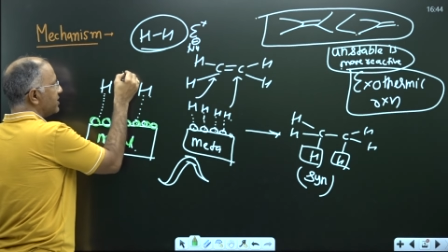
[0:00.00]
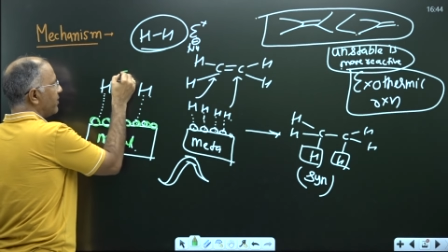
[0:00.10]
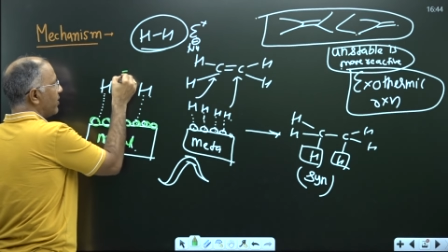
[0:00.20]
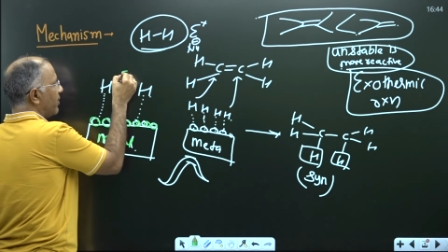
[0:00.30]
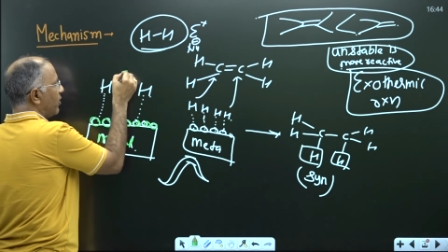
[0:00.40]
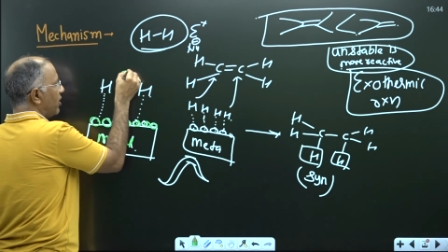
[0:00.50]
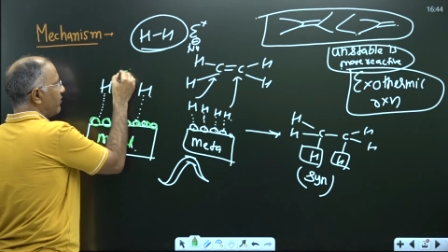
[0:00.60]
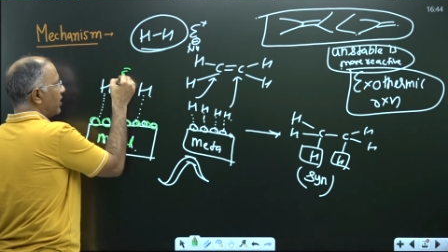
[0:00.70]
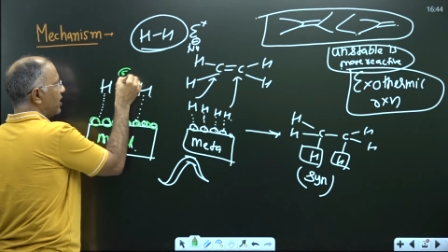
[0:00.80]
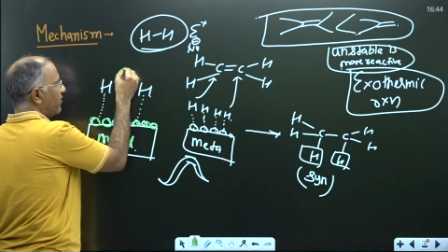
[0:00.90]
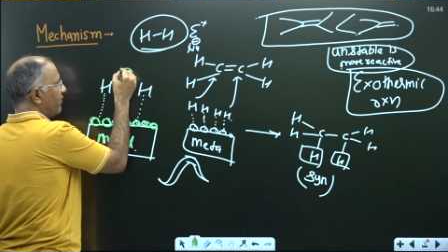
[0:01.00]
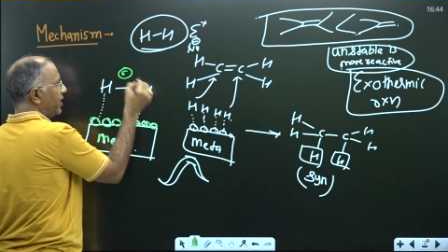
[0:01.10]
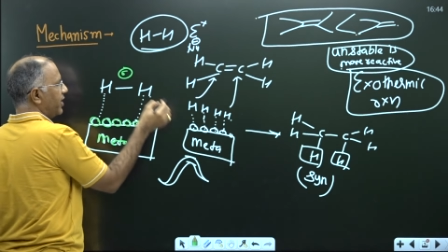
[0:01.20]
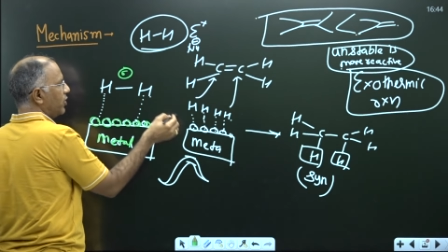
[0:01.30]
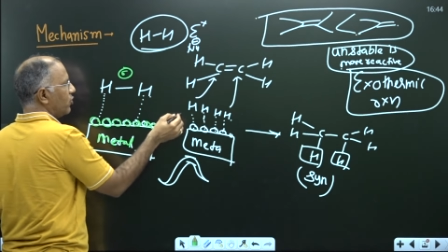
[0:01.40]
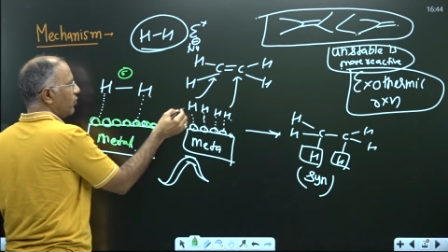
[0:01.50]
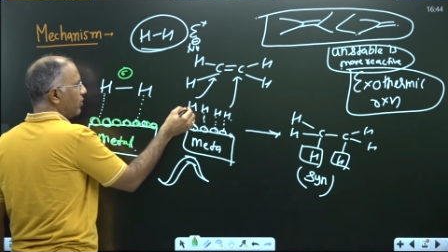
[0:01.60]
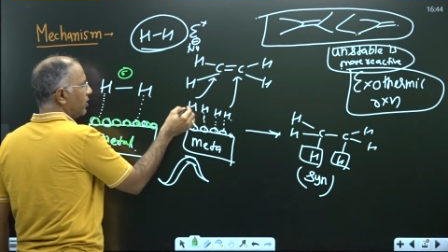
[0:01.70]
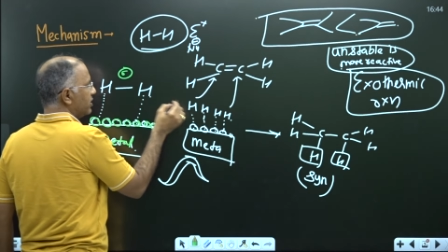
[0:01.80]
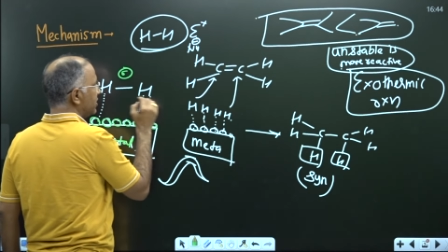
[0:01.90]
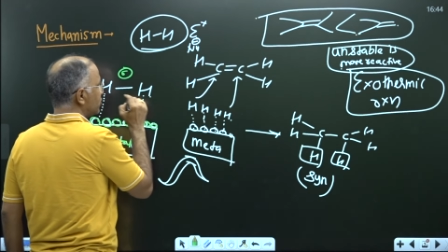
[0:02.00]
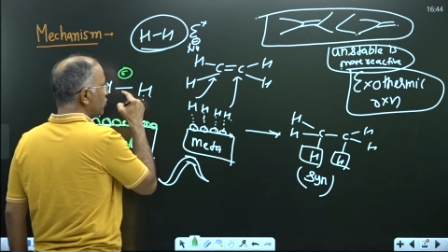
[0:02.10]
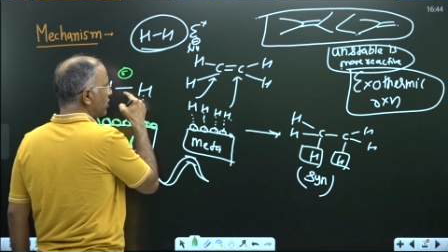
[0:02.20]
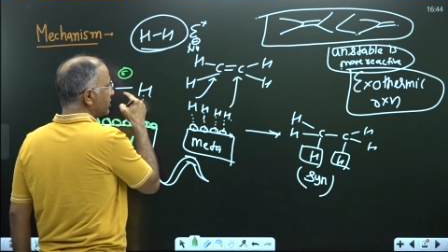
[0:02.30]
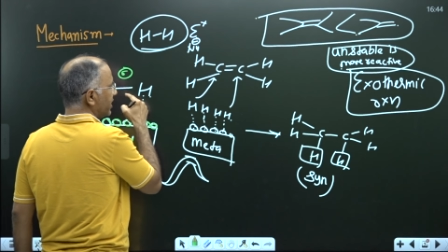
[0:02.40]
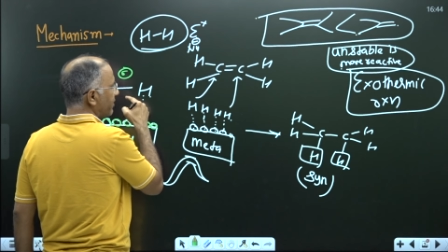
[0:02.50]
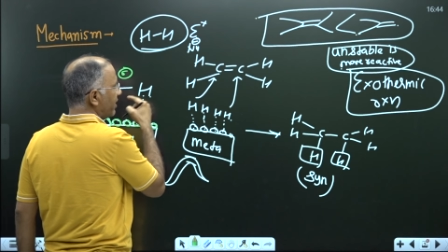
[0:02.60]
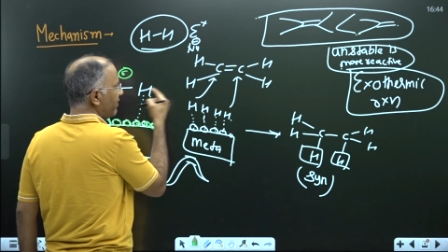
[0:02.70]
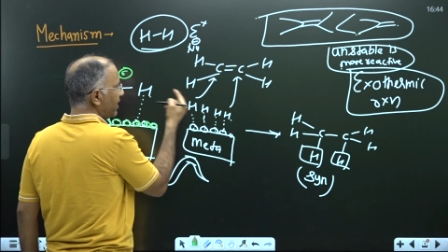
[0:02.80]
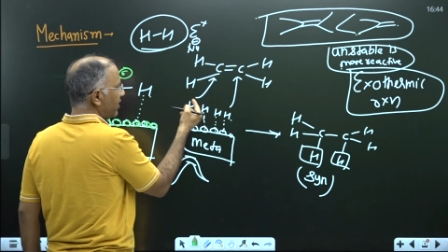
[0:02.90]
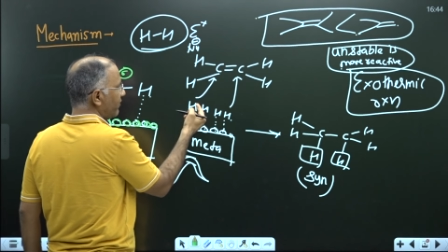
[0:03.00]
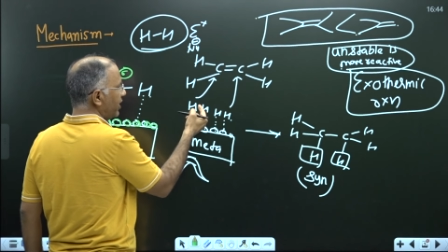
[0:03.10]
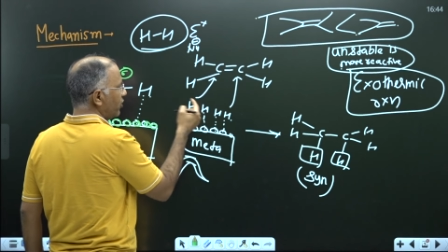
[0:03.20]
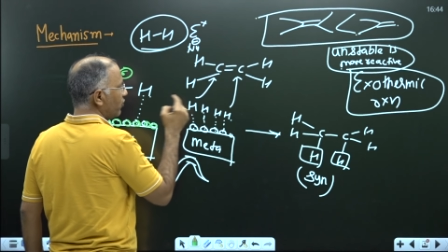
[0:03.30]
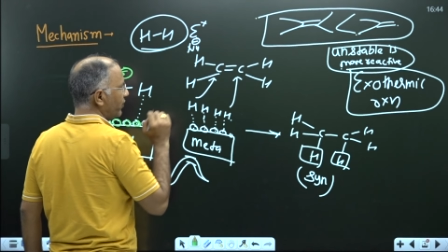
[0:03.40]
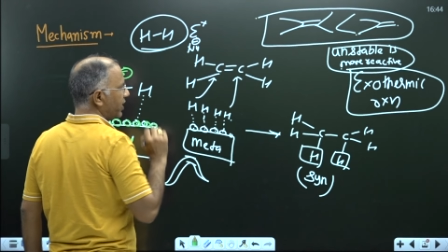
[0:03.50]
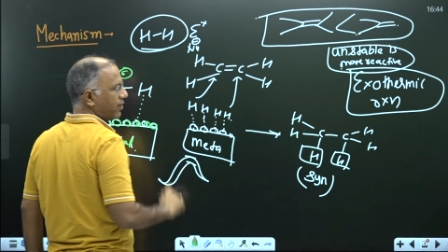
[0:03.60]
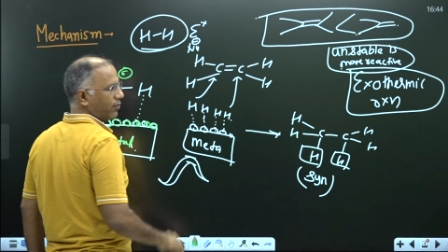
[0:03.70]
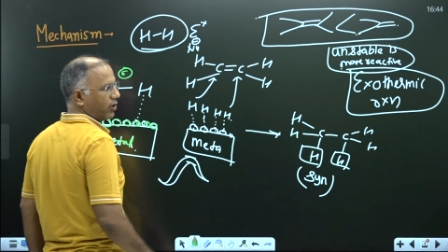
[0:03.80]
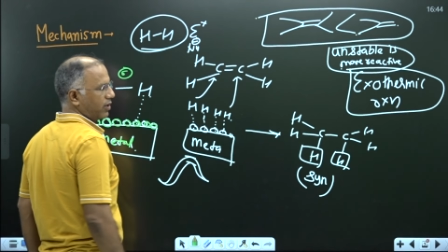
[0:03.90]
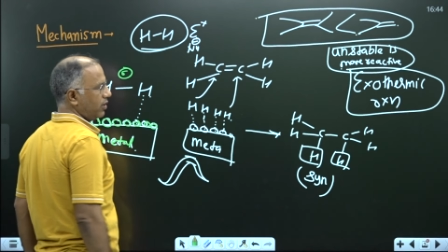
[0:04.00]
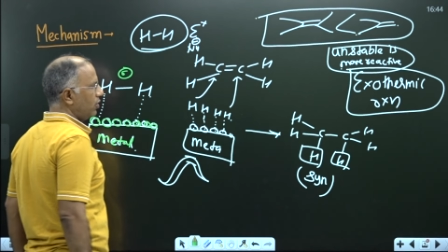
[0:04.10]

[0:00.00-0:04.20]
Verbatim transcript: sigma bond will convert into strong sigma will convert into weaker bond.